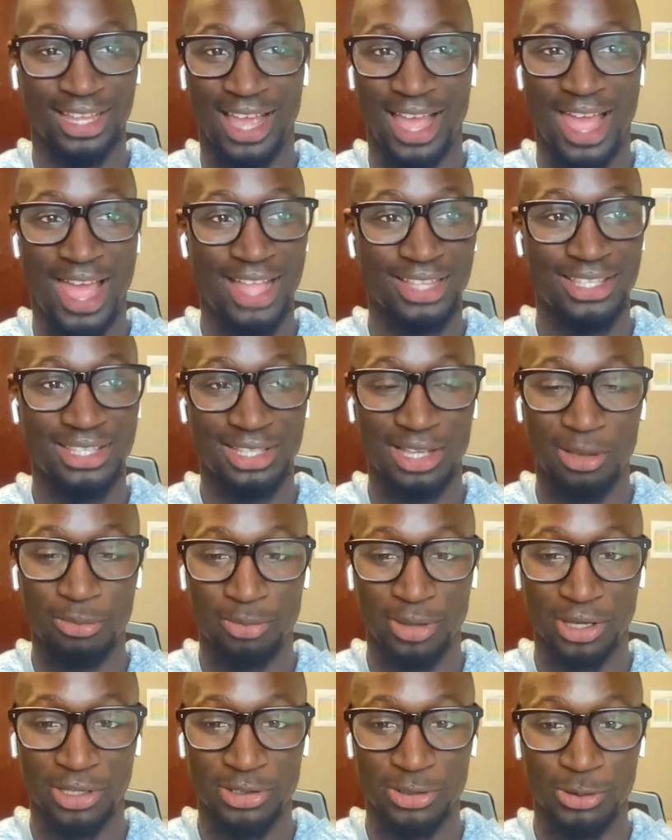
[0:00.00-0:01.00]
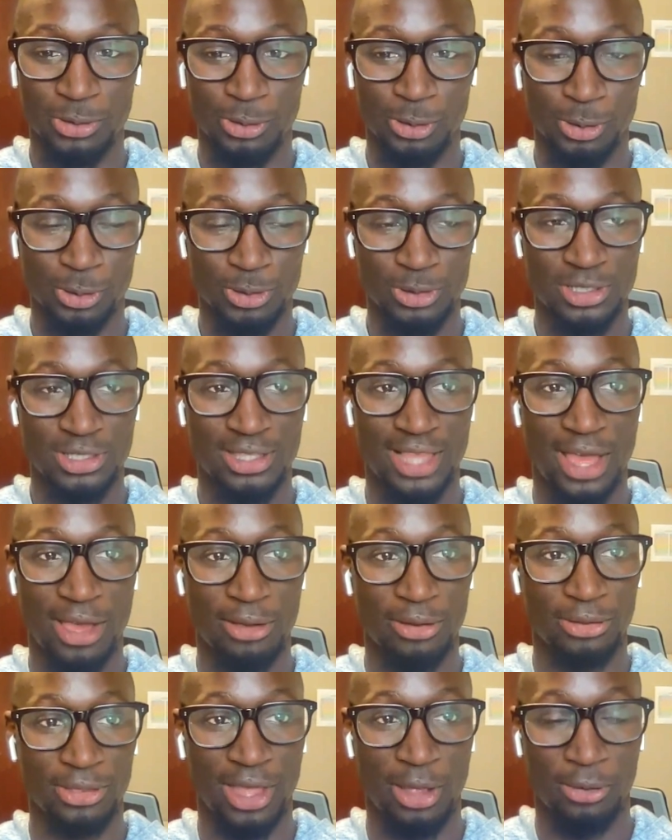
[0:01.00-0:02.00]
had some big schools that
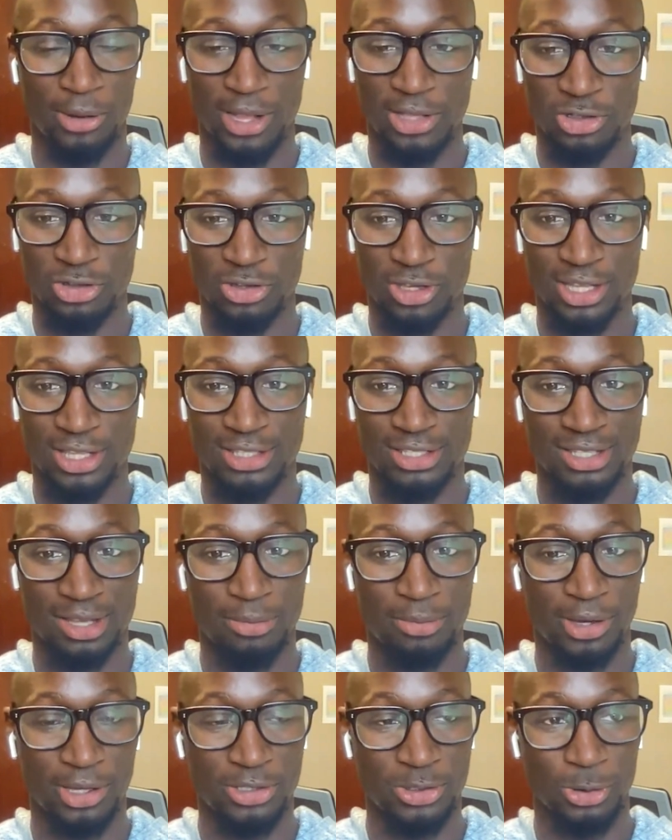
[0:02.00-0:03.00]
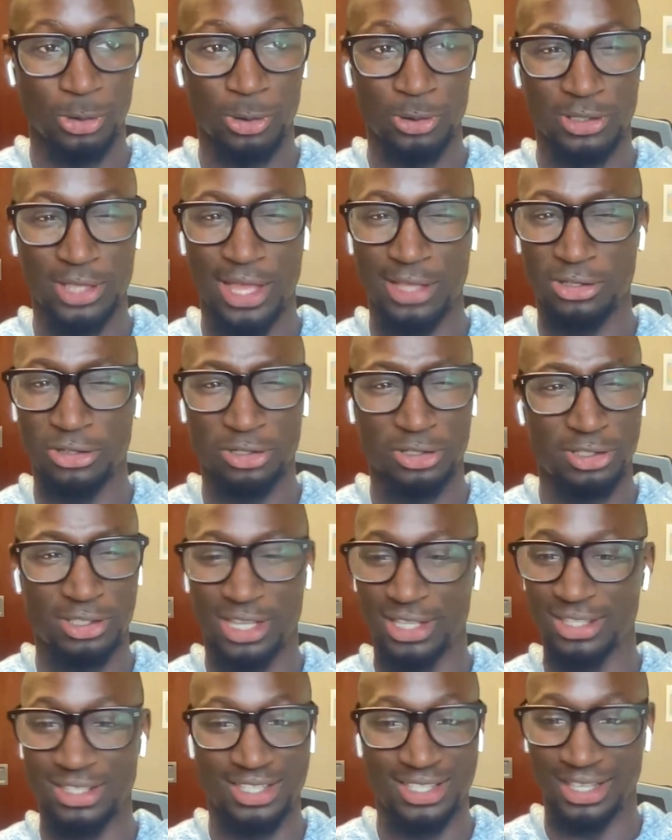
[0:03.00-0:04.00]
were interested and some big schools that just
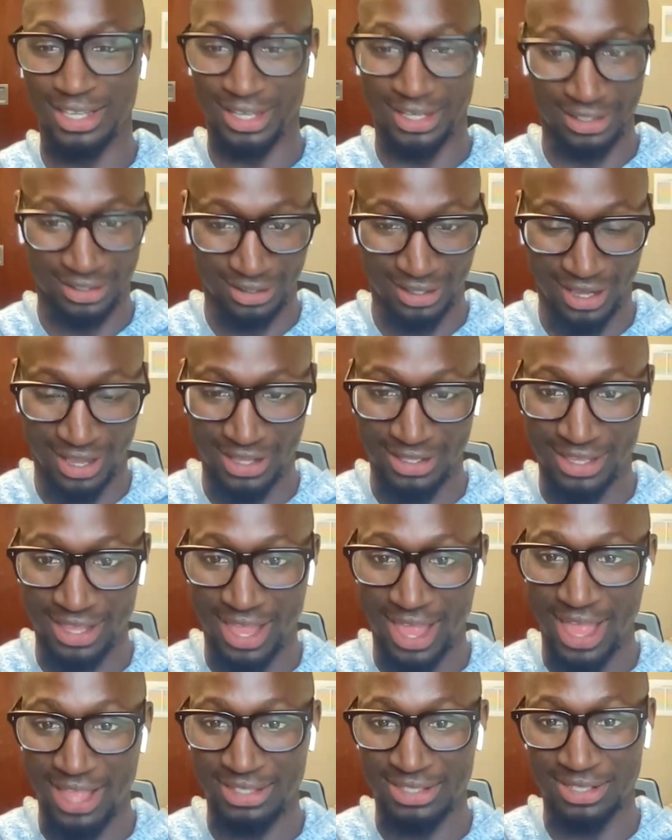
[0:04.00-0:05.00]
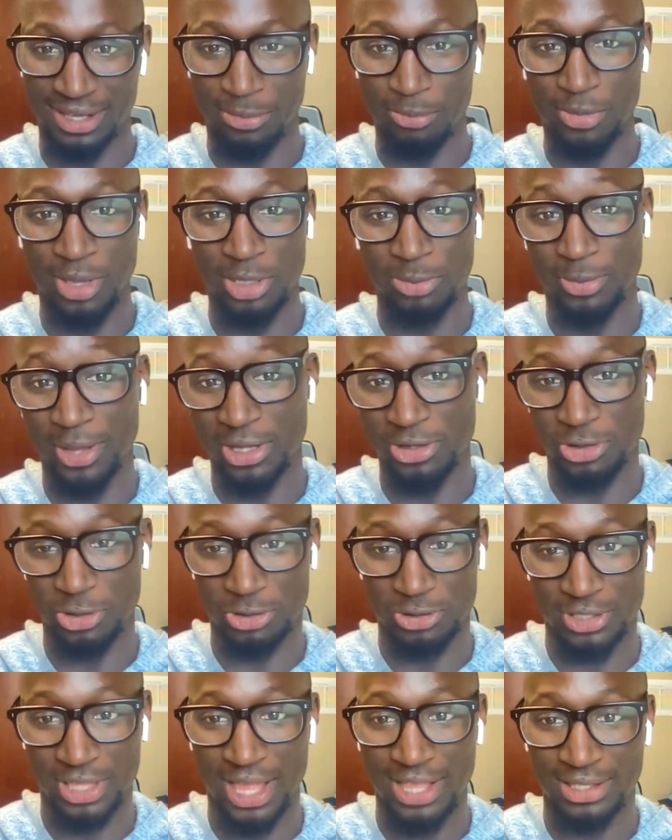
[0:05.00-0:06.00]
didn't see it. And I had some
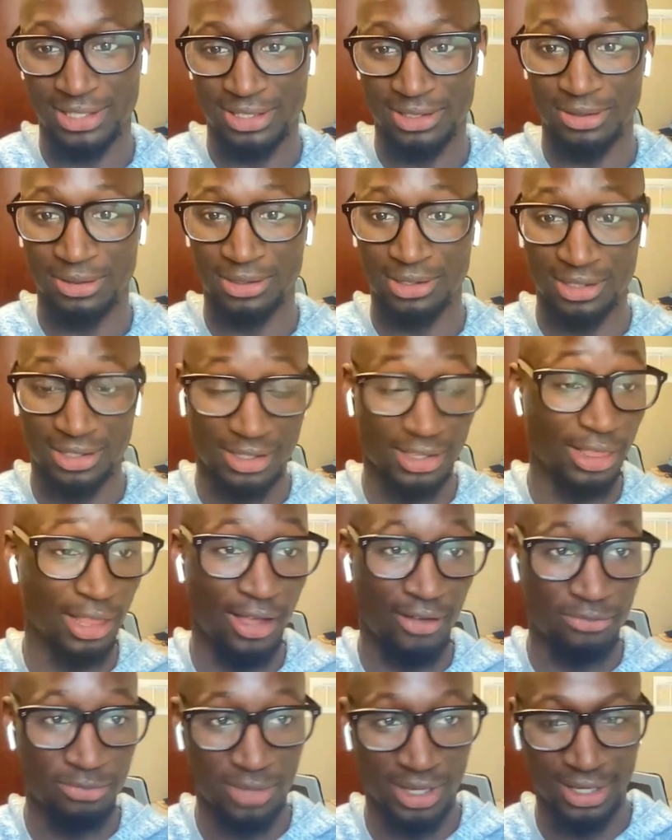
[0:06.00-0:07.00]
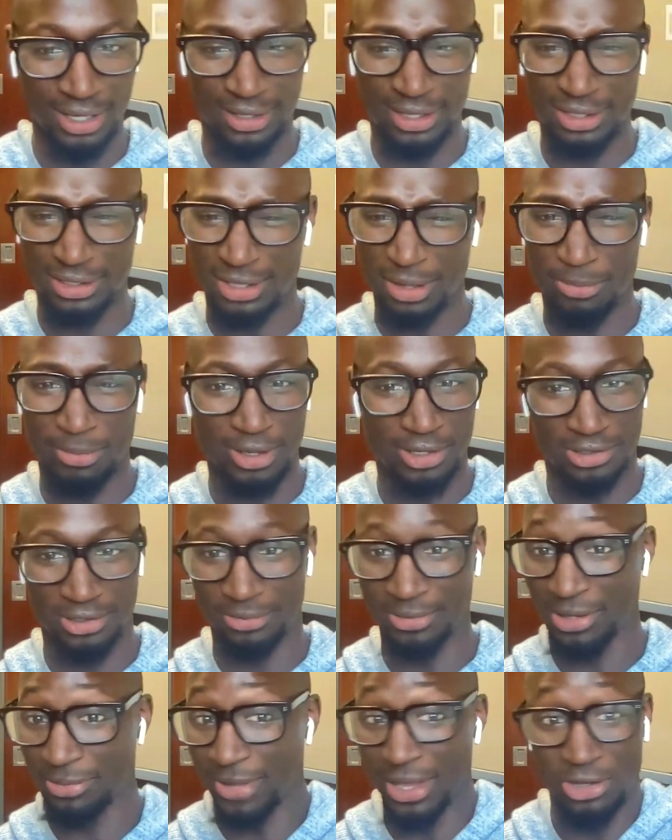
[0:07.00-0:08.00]
mid-majors that loved me and then some
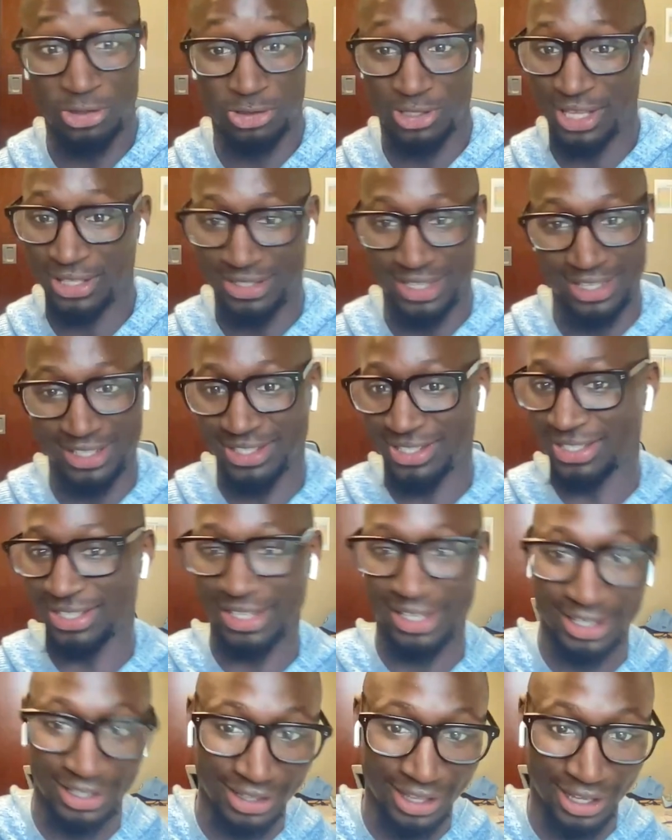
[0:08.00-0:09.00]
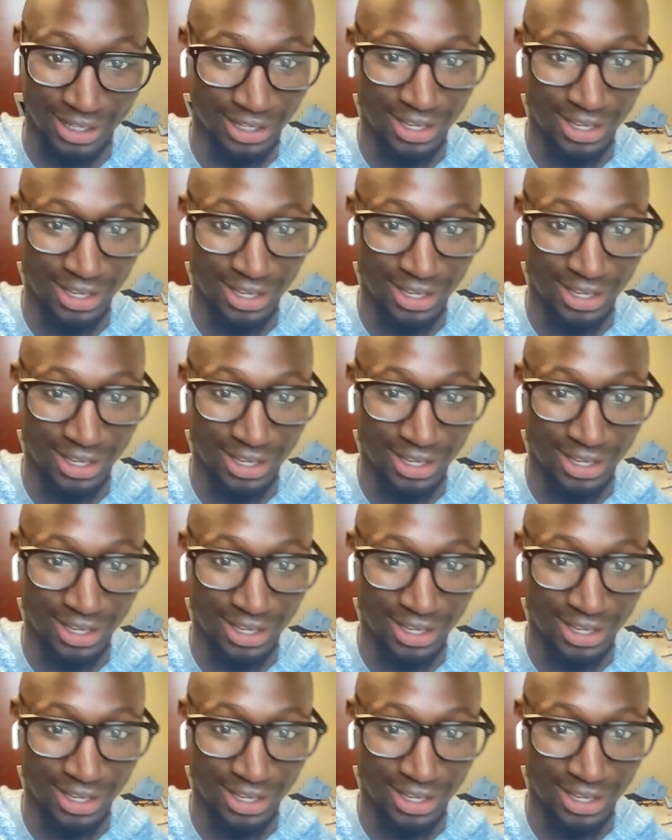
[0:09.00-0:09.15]
mid-majors that didn't see it. Like,